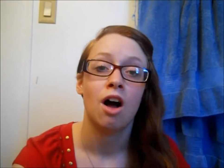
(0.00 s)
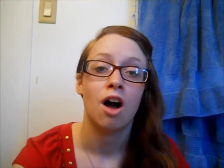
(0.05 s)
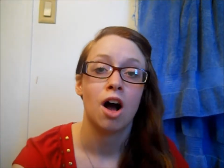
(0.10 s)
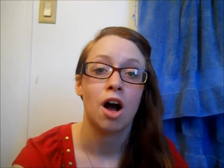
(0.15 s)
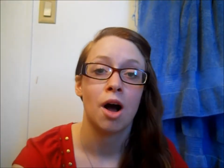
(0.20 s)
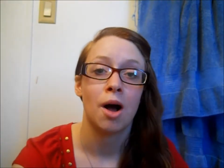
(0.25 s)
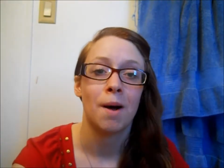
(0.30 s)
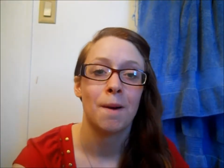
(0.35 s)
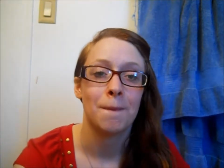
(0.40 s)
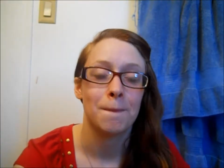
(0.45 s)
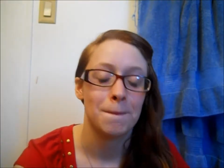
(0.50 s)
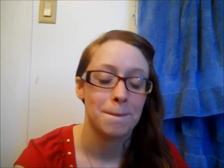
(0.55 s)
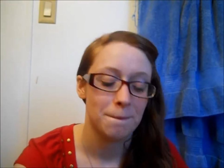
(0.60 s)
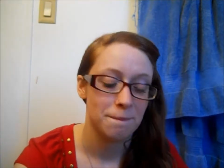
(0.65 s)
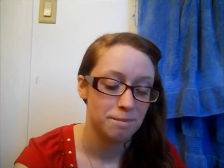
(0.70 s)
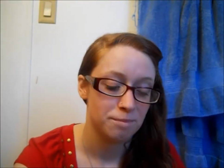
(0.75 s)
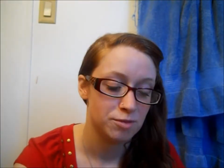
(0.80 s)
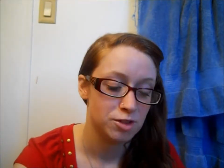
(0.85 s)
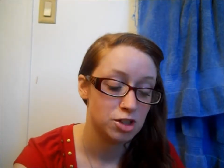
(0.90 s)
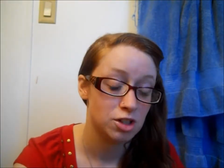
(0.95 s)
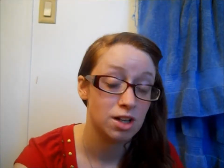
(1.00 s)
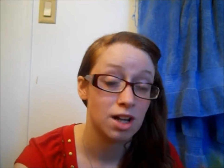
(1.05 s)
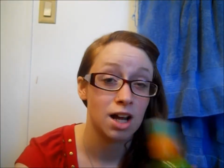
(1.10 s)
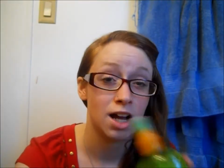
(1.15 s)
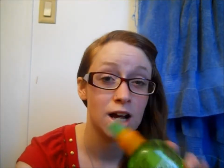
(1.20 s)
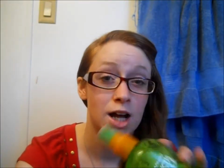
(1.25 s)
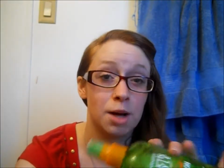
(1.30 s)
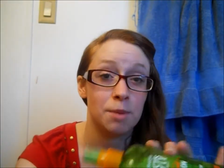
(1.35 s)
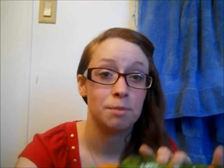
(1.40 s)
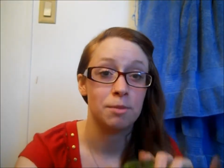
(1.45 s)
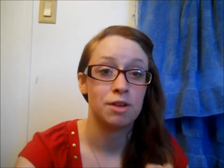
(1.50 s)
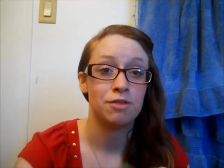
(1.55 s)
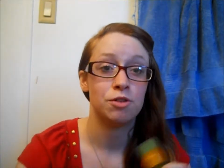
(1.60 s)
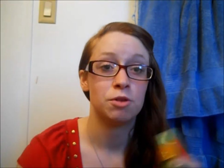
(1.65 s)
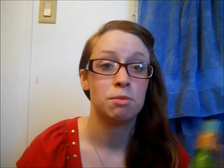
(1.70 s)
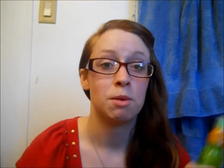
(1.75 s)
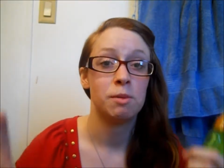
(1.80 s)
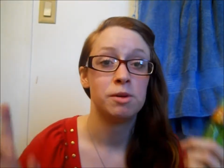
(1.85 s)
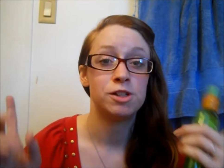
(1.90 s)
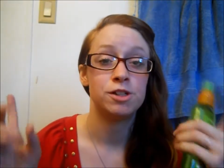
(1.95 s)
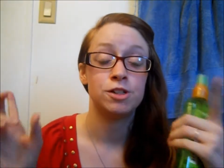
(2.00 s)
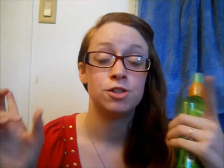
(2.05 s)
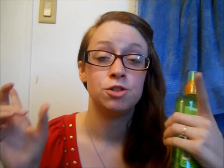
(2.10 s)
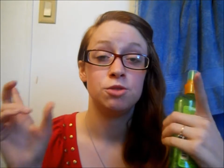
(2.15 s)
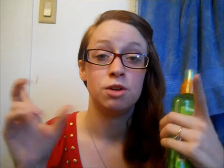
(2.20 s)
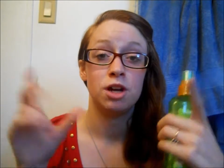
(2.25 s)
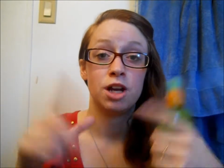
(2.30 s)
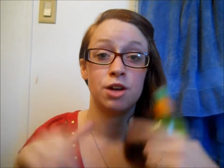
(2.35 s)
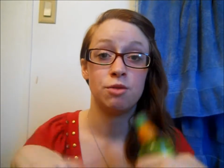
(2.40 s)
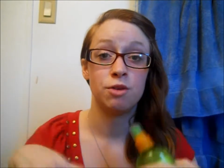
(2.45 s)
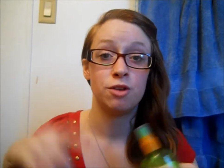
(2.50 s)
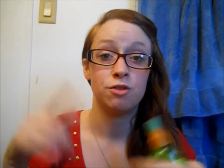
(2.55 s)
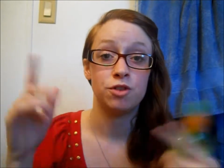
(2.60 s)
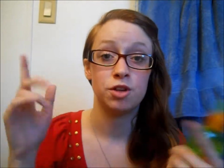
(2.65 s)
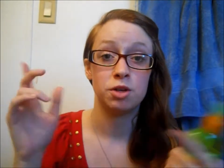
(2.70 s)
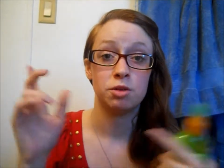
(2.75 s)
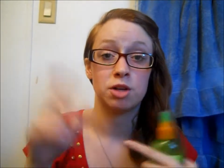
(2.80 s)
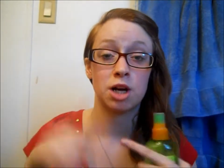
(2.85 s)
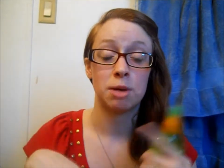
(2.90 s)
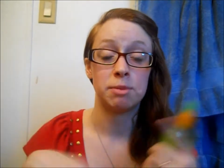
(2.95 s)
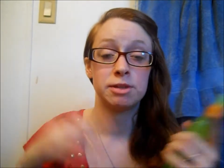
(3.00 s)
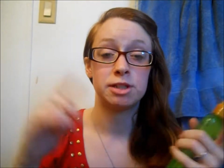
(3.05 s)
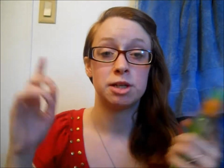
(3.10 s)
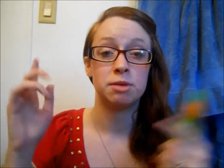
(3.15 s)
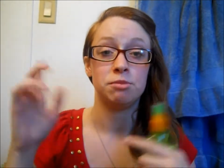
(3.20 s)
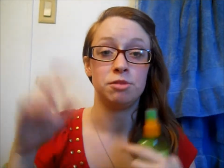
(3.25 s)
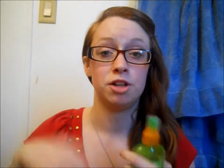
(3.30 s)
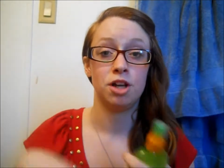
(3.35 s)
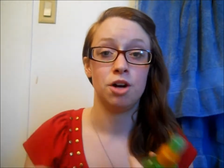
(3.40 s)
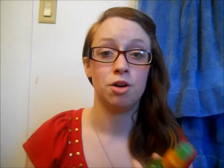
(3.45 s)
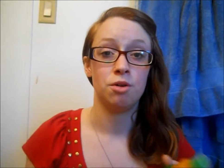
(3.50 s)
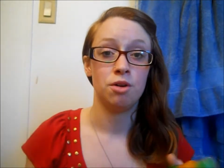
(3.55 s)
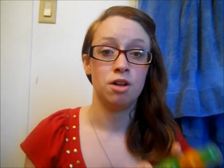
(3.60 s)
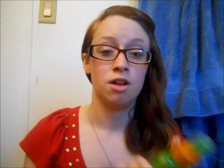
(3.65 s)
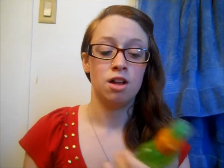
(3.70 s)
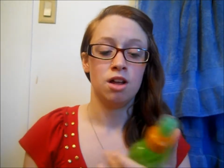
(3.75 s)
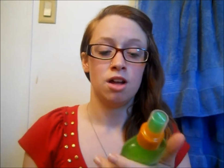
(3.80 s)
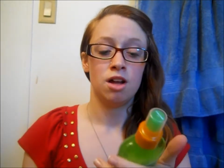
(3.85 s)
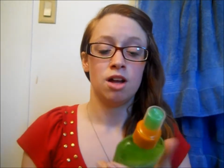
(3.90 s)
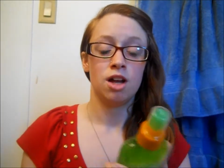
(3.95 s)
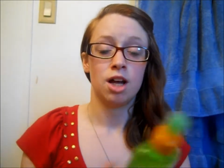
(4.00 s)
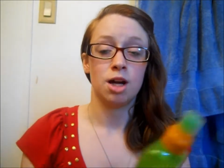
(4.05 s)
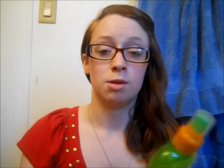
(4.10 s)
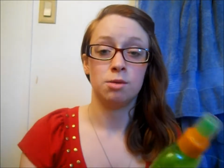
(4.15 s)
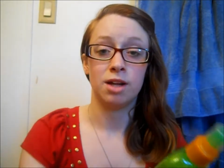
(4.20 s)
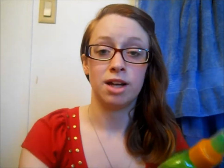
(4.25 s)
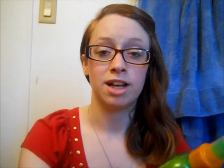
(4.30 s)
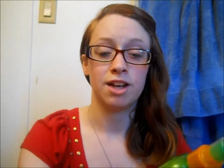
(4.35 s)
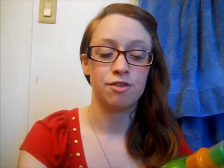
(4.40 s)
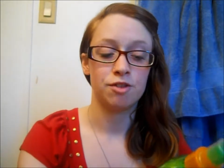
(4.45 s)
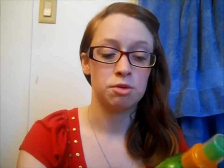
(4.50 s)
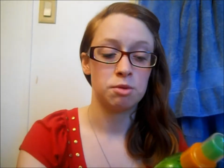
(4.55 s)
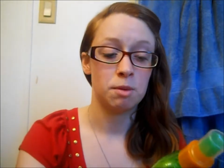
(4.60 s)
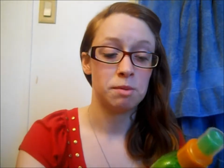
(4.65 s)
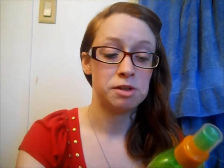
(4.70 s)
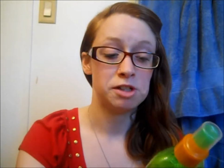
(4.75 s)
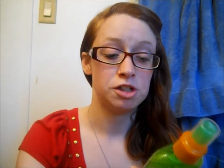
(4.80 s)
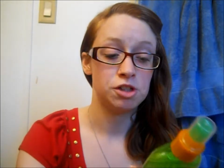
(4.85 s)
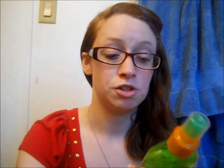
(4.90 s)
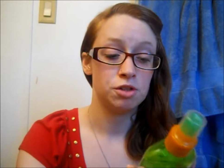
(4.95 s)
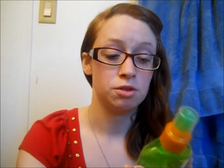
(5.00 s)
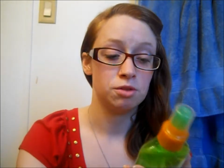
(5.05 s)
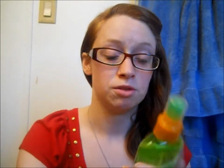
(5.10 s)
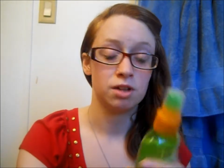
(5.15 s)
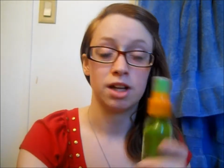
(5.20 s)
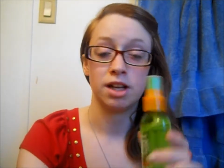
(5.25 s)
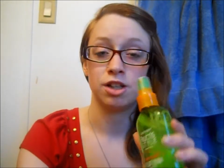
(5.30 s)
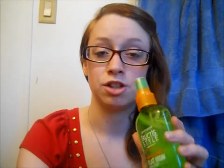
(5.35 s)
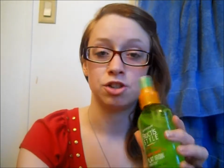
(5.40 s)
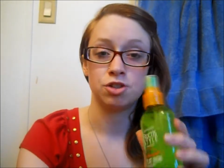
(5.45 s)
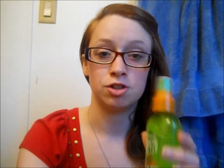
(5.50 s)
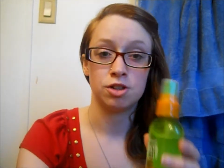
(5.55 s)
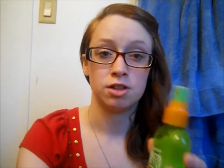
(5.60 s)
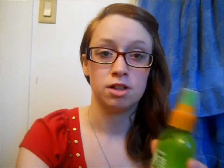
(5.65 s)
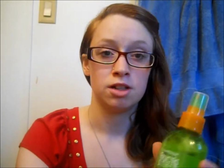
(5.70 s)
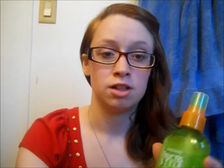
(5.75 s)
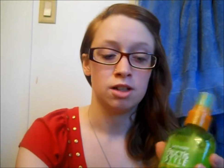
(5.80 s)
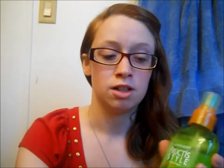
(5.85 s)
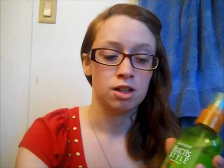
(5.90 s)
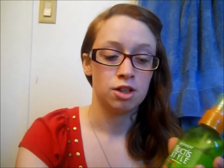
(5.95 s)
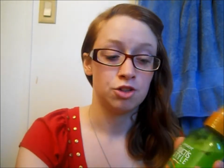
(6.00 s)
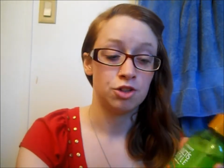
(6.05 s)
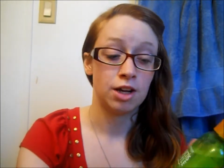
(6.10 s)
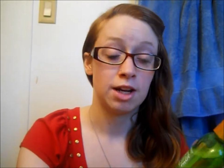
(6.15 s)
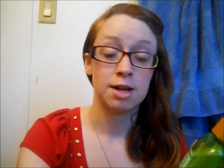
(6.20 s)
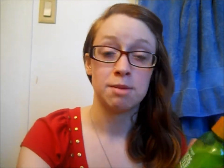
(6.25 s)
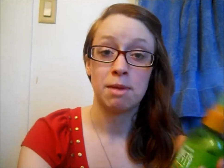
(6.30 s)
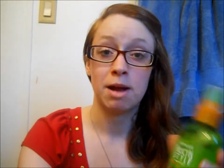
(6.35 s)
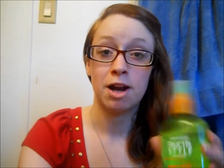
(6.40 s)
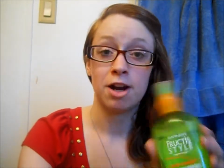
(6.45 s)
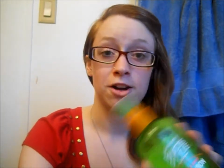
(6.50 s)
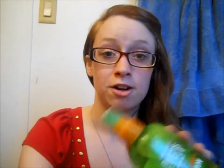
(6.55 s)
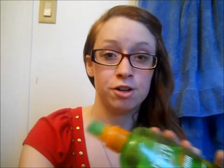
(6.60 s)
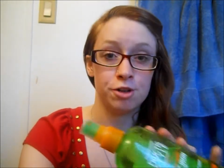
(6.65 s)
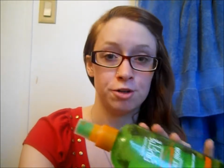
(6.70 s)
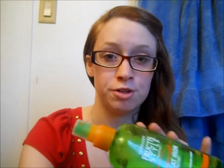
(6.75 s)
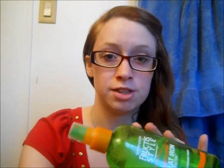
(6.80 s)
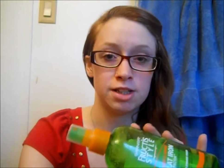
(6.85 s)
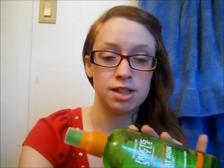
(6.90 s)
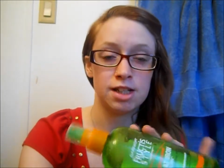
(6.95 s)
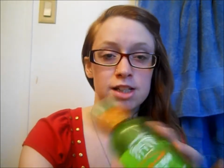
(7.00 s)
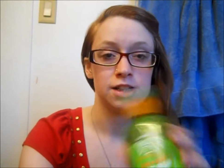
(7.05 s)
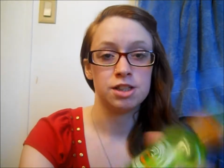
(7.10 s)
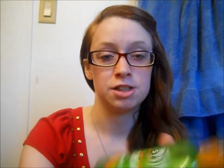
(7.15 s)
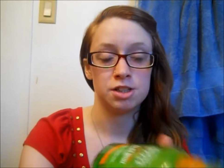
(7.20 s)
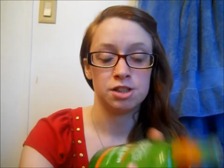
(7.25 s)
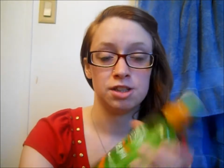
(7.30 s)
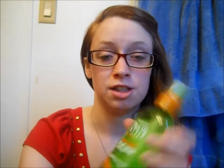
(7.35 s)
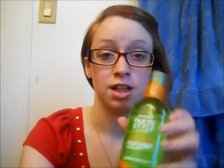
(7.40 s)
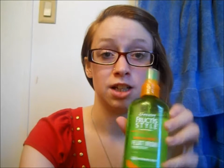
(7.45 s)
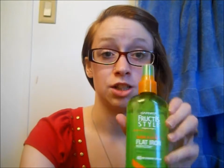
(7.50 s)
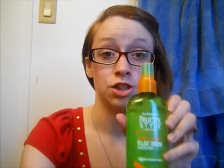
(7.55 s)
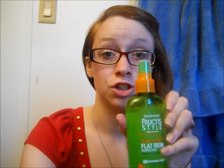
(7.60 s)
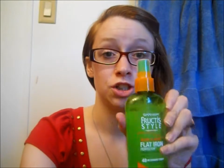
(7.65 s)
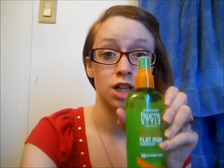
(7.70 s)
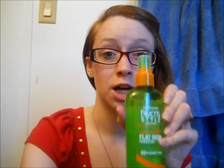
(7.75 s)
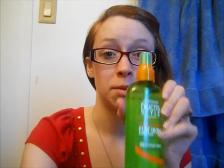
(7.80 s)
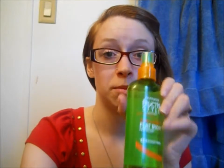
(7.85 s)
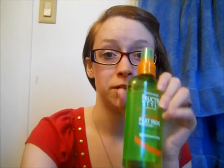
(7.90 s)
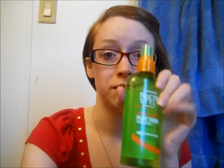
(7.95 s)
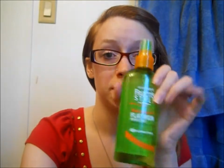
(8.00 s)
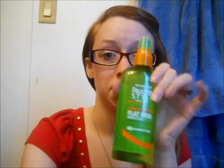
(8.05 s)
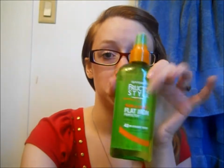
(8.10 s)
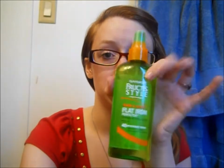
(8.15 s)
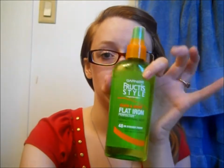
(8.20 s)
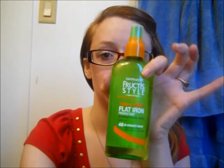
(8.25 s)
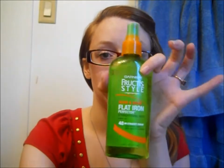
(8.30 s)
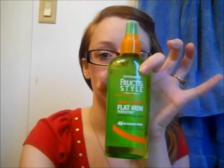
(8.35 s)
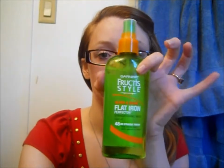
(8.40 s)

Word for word: Um, so yeah, um, if you want me to do a review, comment down below. Uh, like if you want me to do like straighten my hair and using this, then just comment down below.